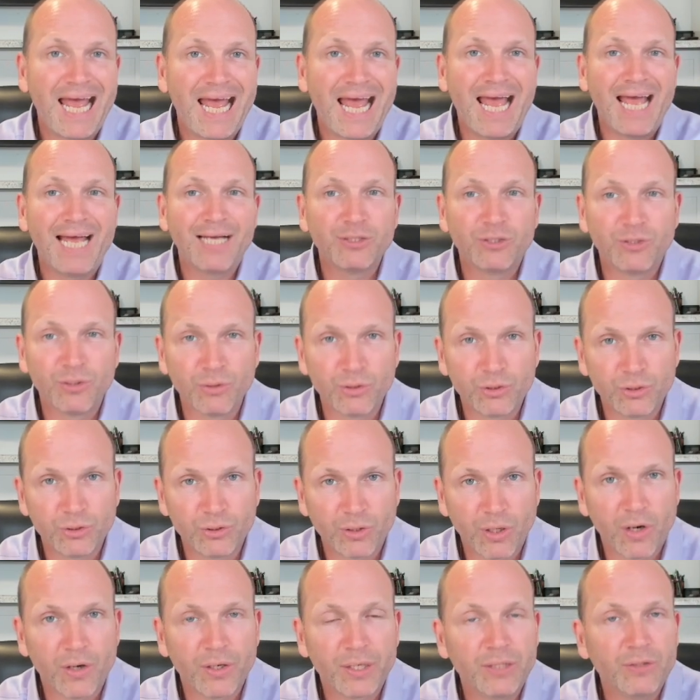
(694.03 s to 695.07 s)
as you're
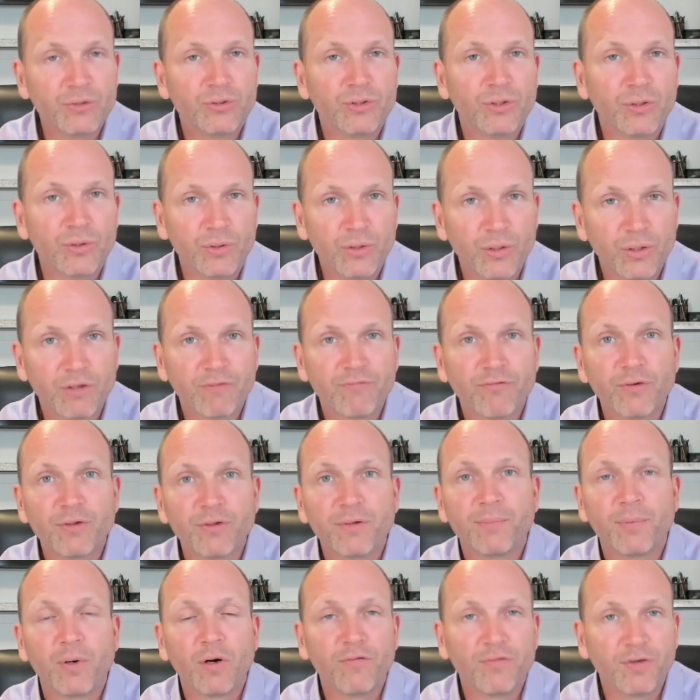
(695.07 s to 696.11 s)
starting to look for the
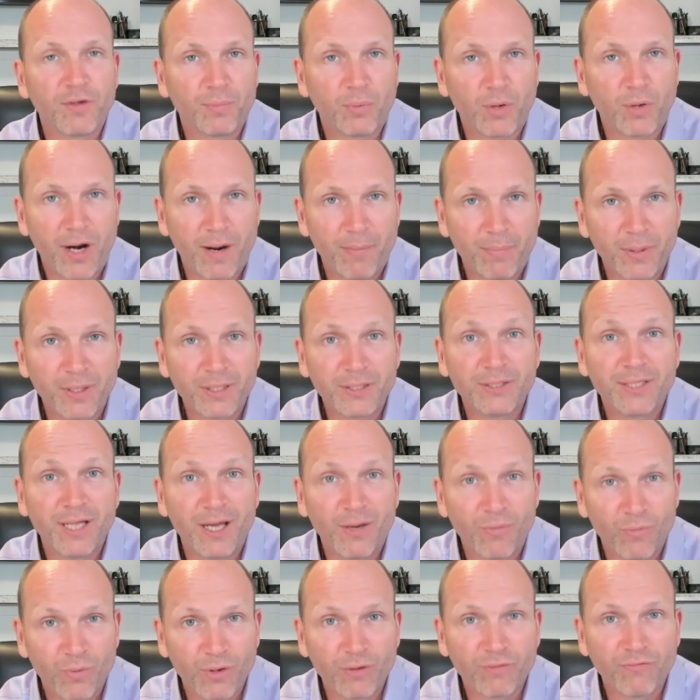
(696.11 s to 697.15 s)
perfect properties
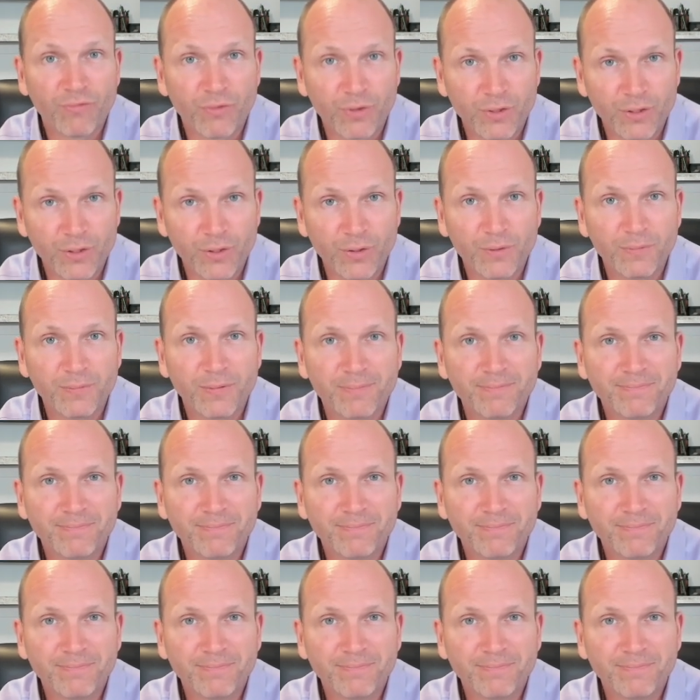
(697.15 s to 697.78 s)
that work for you.